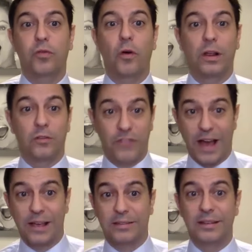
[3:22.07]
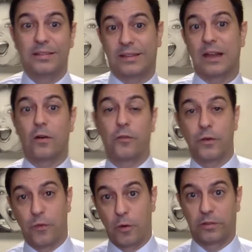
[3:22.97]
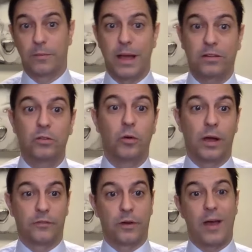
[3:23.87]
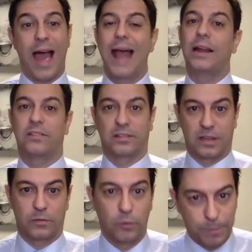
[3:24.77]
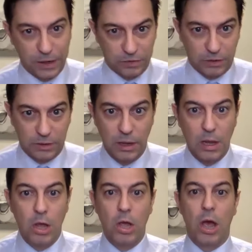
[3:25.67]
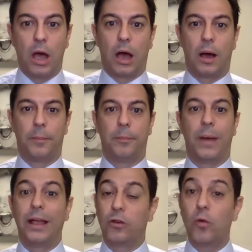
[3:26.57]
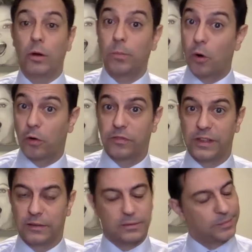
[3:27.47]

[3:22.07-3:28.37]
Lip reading: for advice instead of referrals. Imagine you have a highly successful patient and you want more of these